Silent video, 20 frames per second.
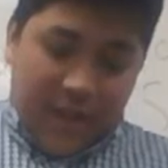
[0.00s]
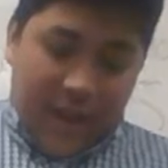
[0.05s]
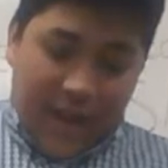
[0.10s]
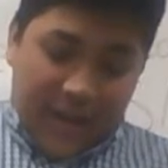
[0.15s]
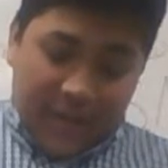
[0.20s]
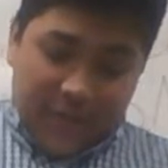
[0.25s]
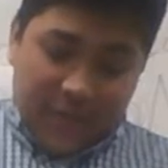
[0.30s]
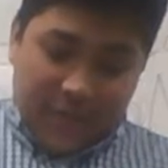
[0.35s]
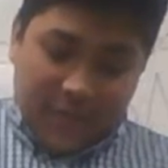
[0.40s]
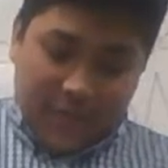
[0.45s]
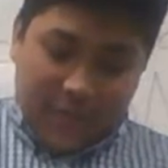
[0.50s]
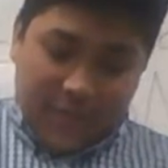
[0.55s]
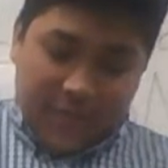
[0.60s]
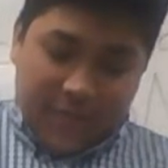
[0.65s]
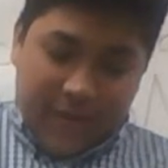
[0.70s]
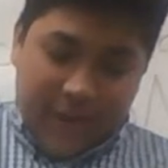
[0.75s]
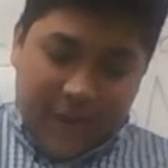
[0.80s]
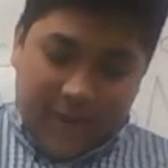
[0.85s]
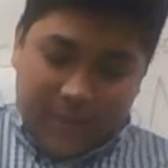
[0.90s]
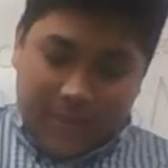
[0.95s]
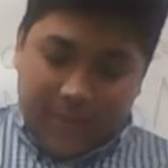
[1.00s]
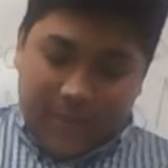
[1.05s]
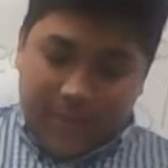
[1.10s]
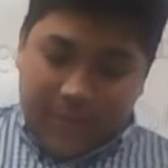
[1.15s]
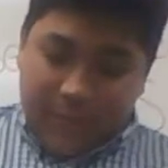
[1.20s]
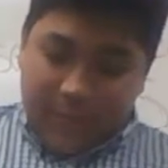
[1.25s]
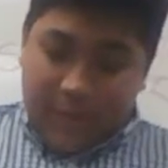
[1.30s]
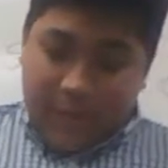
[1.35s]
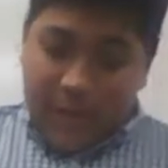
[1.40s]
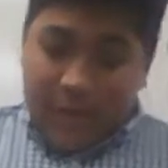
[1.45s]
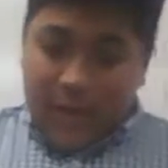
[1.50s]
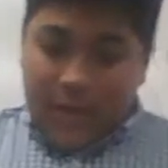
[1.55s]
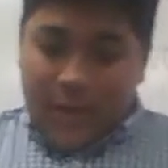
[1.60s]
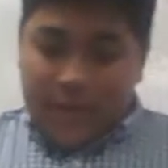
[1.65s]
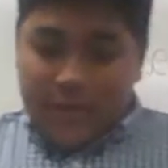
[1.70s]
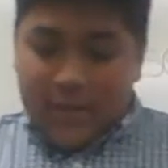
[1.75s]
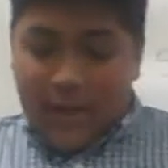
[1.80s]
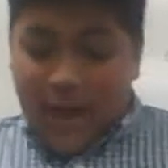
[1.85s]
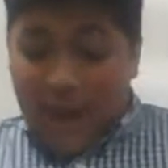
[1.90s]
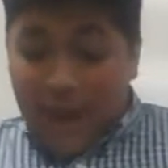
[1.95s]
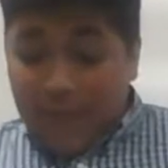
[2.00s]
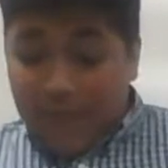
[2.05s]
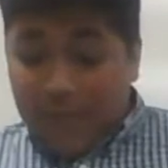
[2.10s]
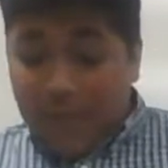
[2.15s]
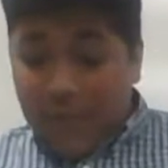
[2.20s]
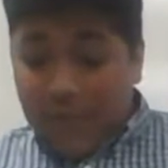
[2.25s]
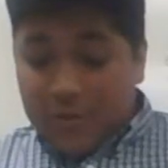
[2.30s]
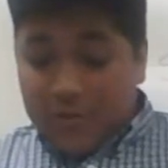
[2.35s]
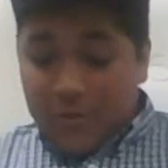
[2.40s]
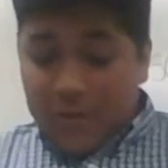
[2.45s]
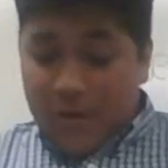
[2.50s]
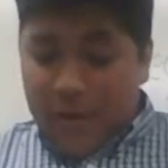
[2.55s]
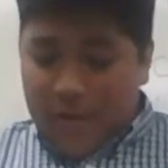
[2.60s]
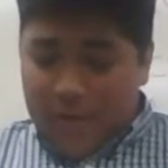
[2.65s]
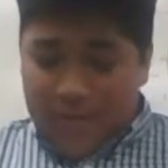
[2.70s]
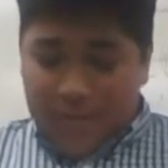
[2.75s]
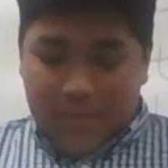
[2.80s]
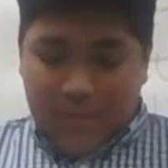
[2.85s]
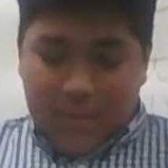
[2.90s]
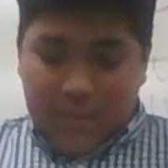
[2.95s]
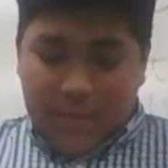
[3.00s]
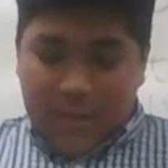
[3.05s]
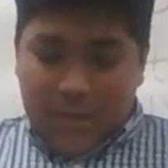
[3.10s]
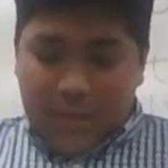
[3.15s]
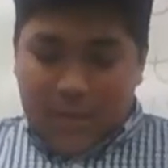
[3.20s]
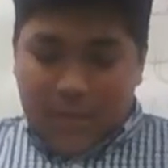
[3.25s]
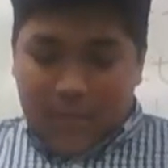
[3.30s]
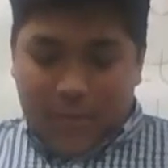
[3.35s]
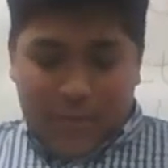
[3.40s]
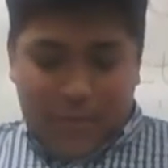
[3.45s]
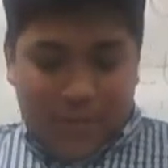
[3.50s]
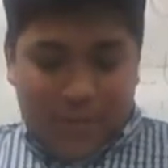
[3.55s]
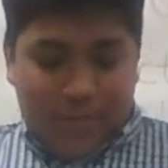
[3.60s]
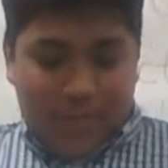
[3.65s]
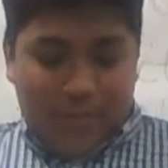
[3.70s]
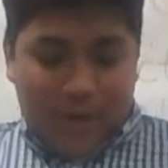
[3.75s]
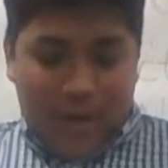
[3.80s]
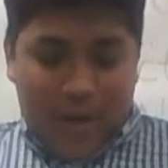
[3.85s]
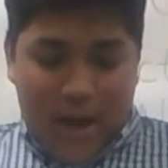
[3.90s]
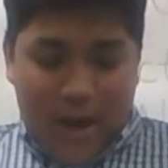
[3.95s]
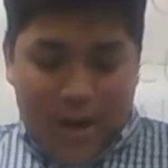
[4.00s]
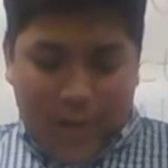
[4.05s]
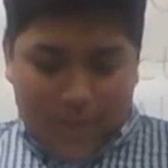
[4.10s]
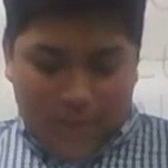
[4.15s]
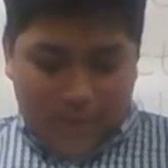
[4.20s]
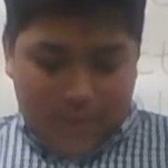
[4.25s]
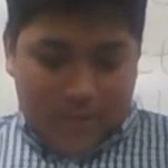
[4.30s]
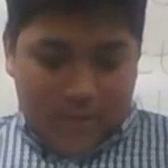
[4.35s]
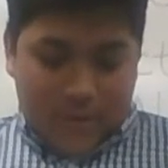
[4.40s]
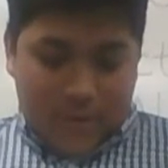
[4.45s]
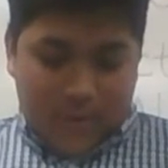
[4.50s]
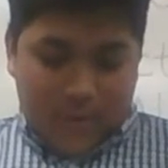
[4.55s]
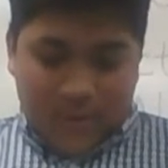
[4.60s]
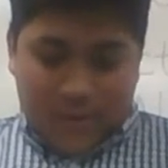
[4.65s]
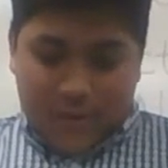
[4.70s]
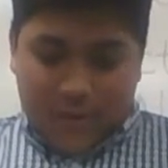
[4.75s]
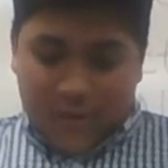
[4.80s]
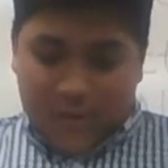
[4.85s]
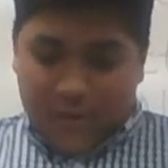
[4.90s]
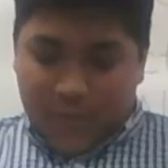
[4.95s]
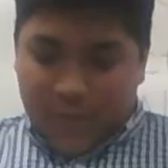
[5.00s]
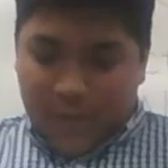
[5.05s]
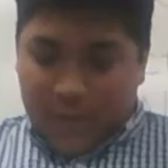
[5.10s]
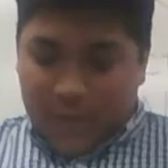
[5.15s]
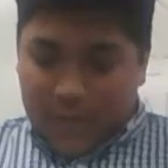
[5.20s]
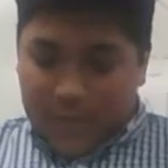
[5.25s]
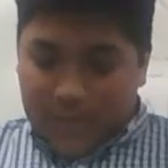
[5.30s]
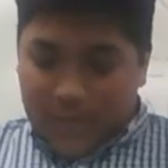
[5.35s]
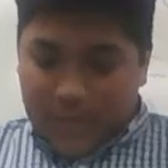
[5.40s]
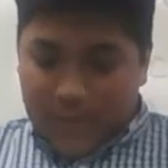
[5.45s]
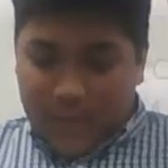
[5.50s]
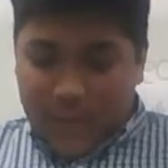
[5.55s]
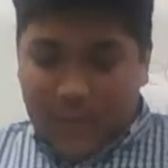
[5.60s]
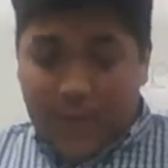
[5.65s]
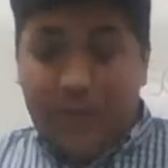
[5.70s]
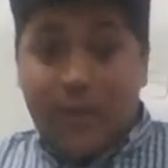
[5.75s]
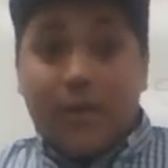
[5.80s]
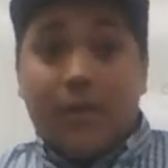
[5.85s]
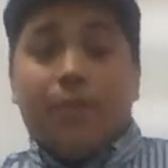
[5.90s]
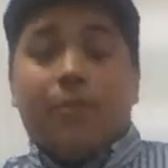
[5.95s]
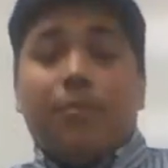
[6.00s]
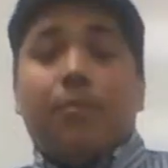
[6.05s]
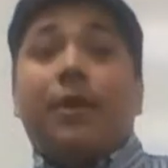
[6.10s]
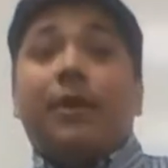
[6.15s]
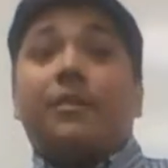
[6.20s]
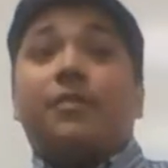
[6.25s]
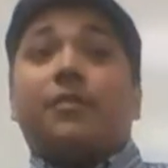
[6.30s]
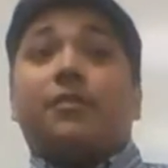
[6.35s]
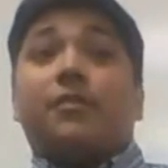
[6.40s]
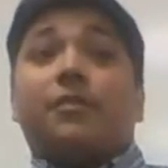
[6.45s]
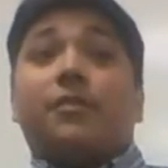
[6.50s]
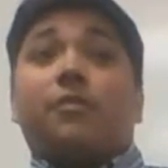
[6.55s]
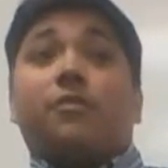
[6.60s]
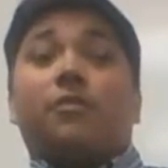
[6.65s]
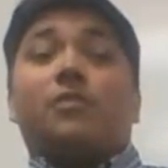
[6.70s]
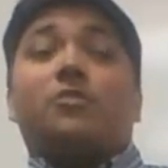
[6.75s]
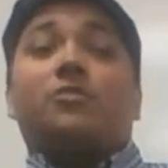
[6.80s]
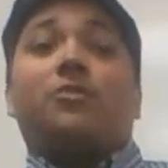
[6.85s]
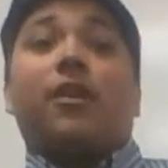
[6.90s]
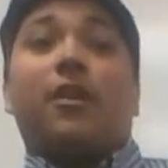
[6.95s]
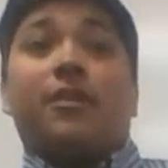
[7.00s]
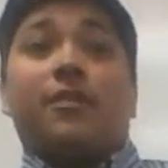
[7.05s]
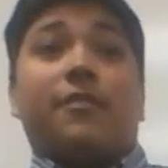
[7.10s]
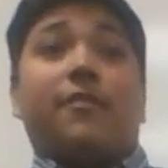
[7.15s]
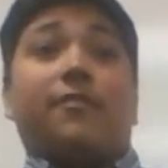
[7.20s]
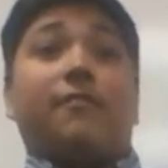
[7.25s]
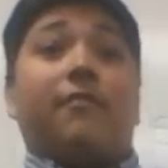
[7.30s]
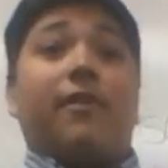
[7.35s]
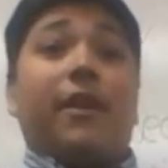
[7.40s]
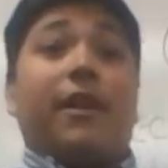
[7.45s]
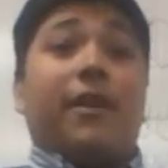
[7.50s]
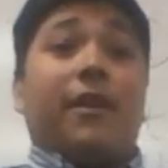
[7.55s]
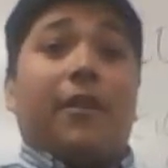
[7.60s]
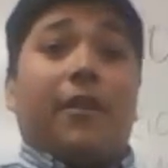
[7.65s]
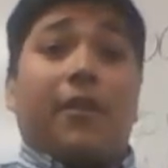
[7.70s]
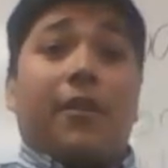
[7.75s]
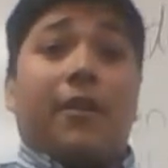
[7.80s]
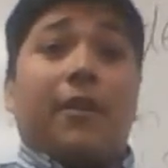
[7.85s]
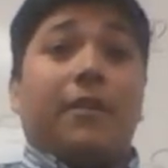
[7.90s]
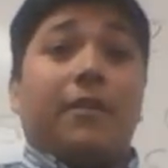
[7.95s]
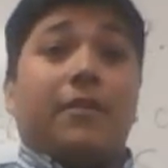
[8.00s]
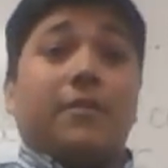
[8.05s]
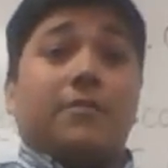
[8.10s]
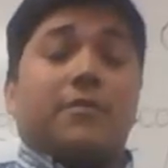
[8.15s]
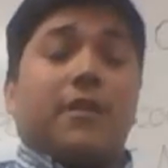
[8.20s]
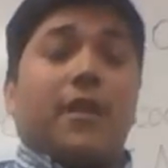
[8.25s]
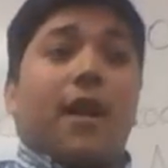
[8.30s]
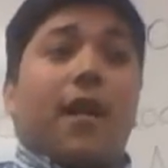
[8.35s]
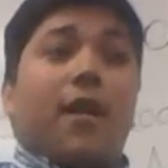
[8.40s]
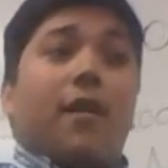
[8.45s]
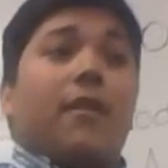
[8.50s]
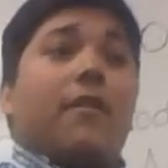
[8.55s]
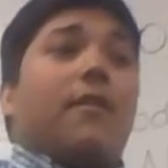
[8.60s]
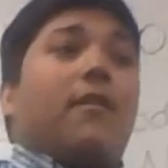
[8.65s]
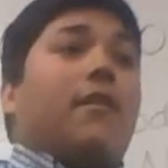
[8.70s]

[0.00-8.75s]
and turns of fate. Time falls away, but these small hours still remain." Basically, what he's trying to convey here is that